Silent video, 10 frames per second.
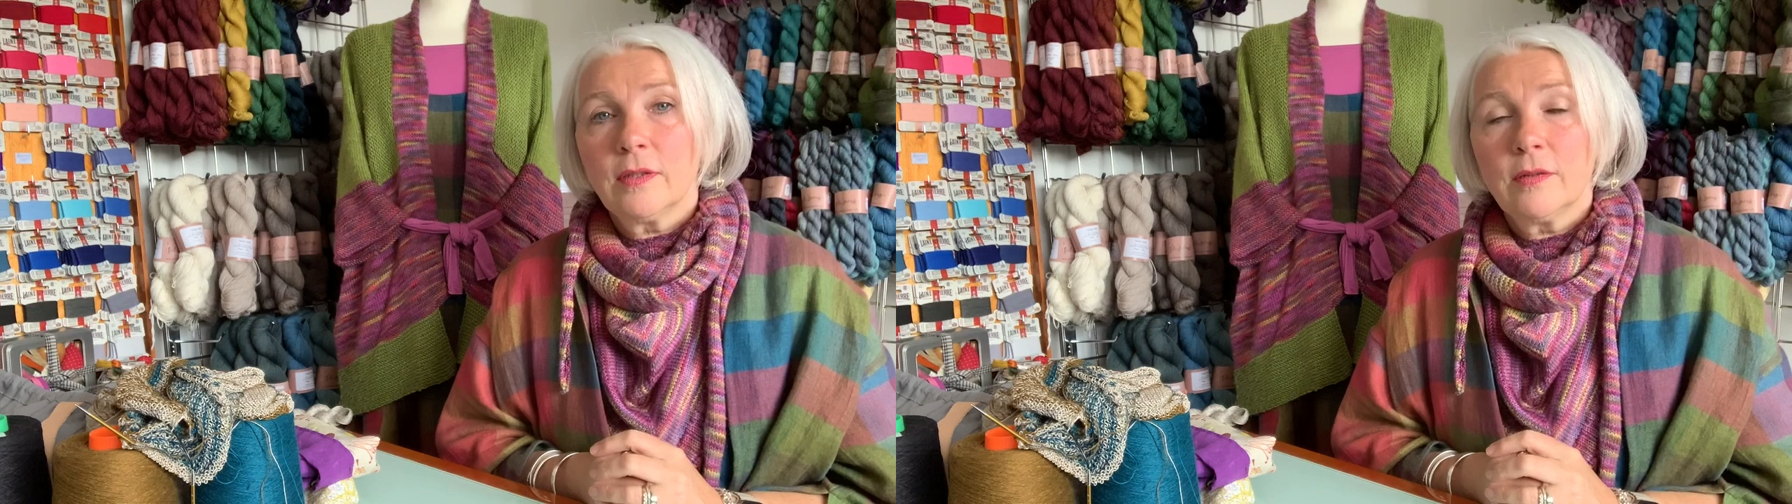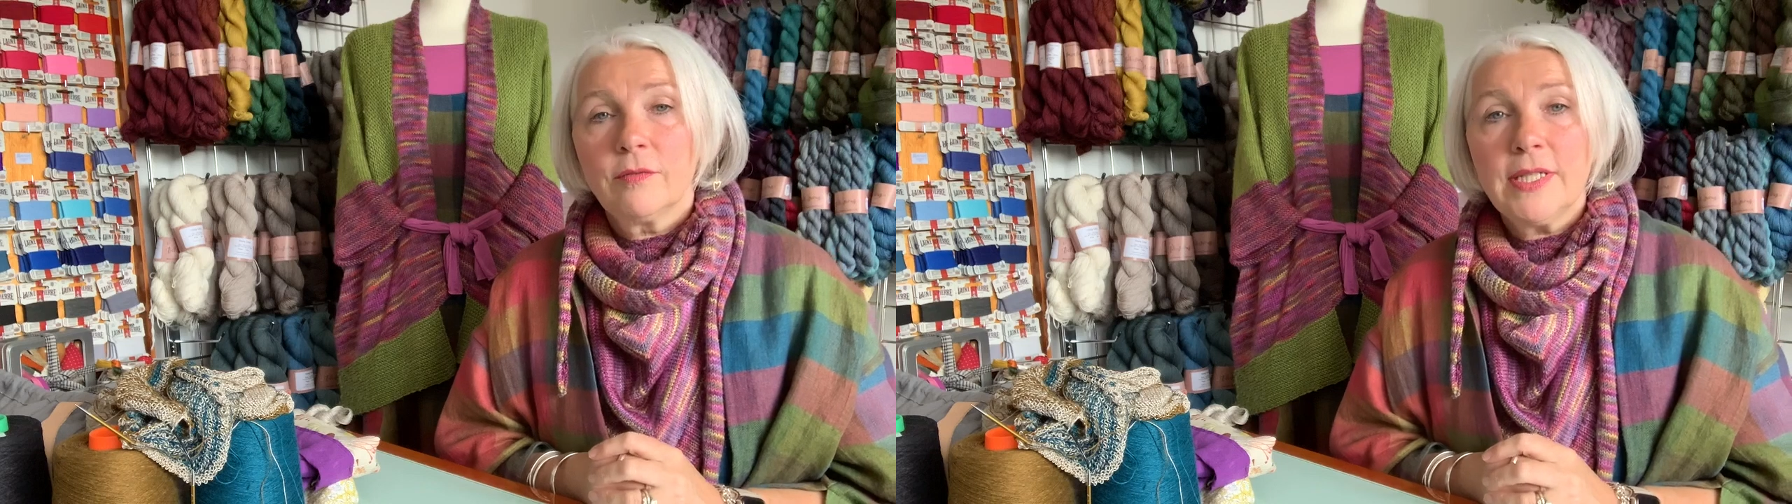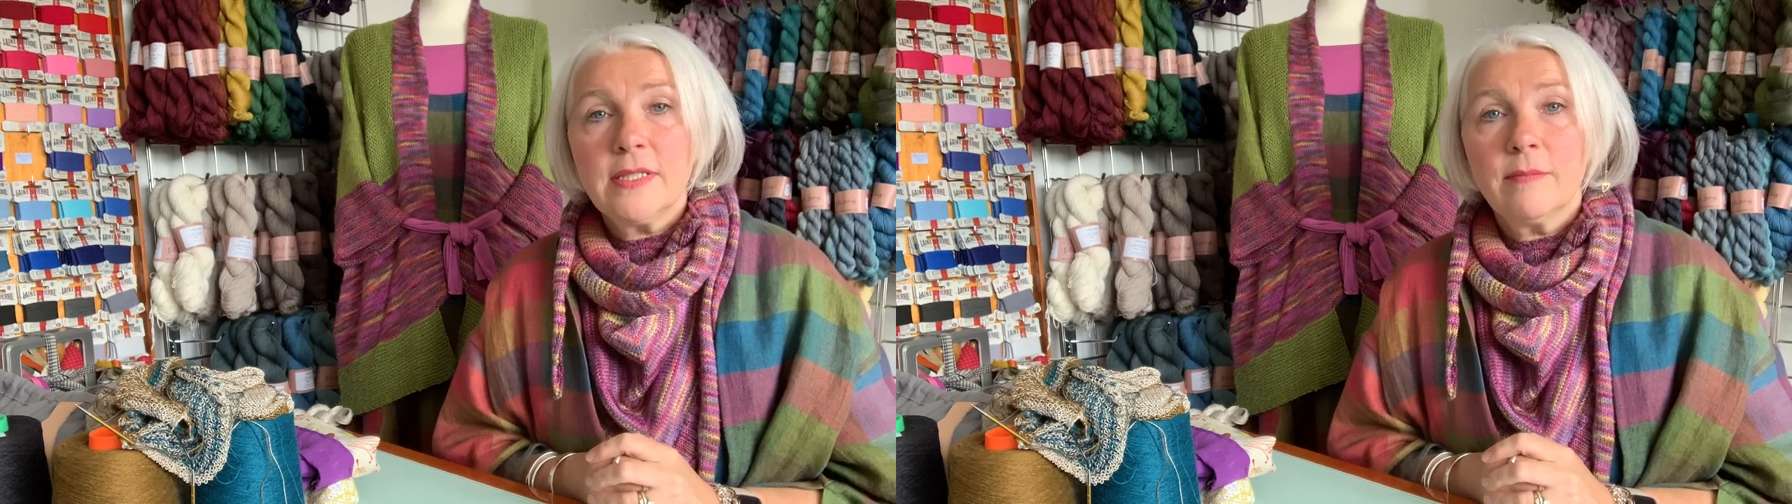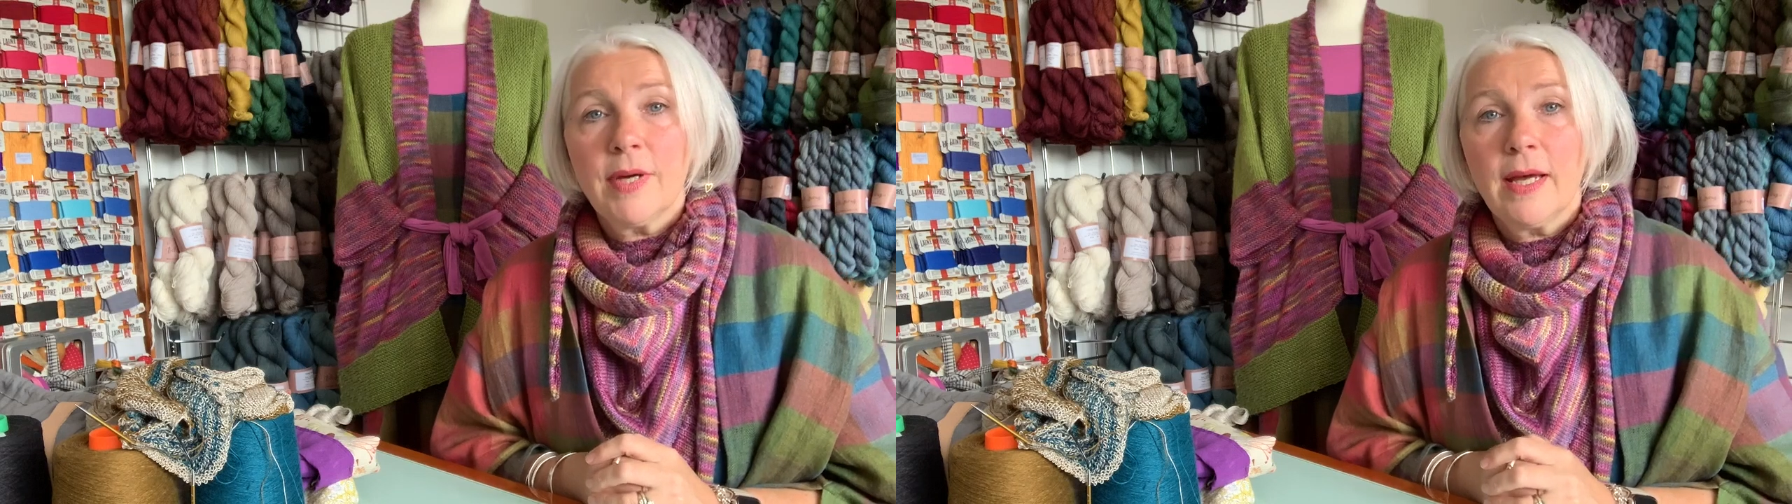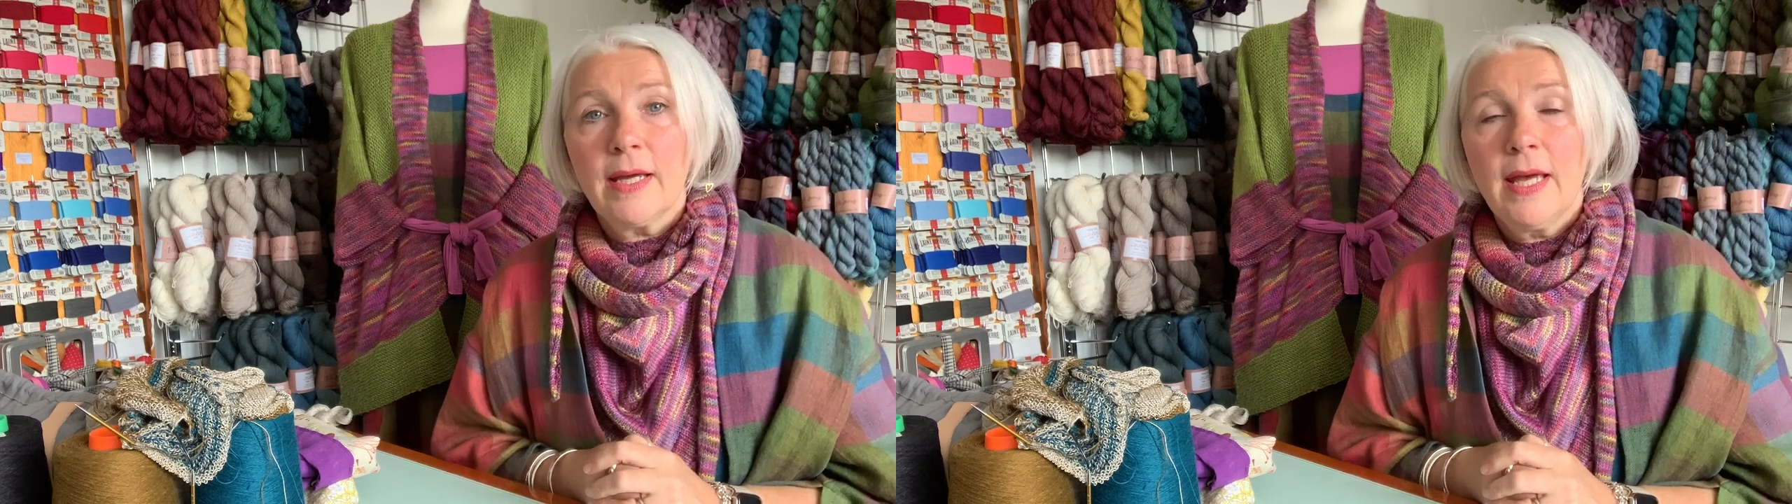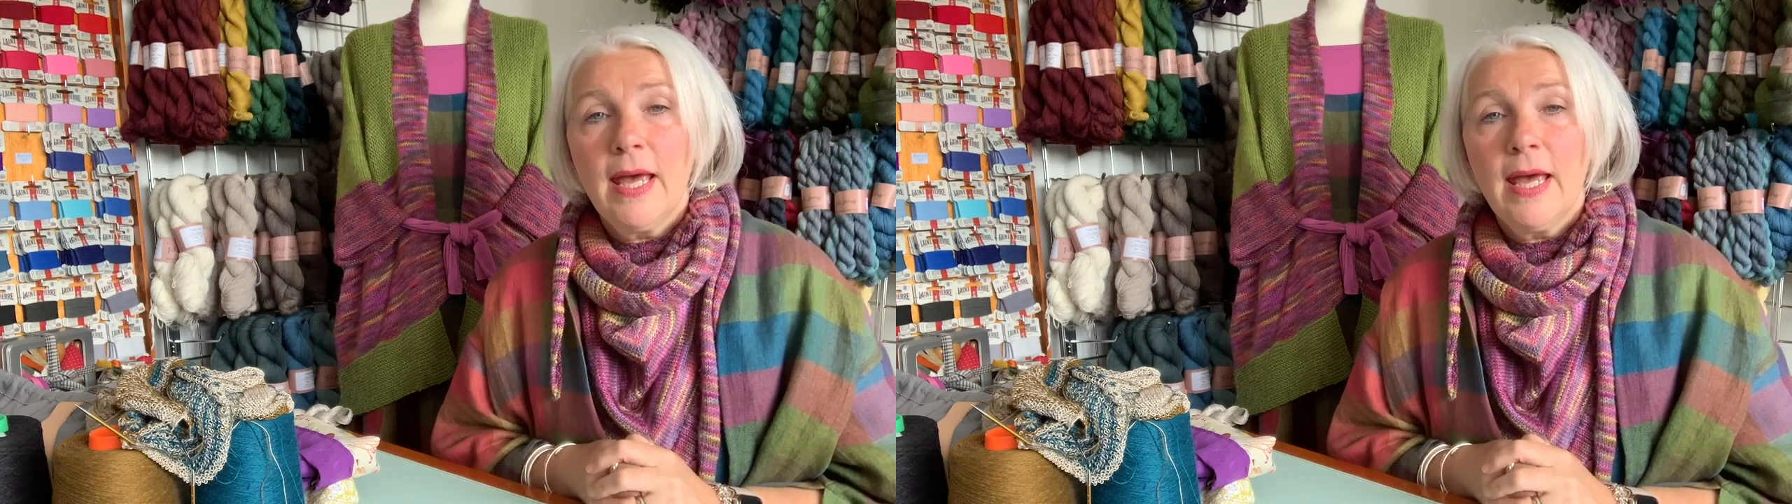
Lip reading: written by